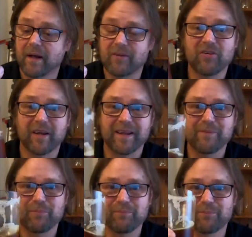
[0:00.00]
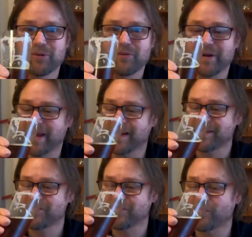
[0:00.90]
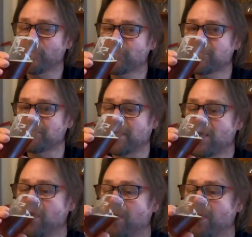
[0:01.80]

and check their brewery out. This is awesome.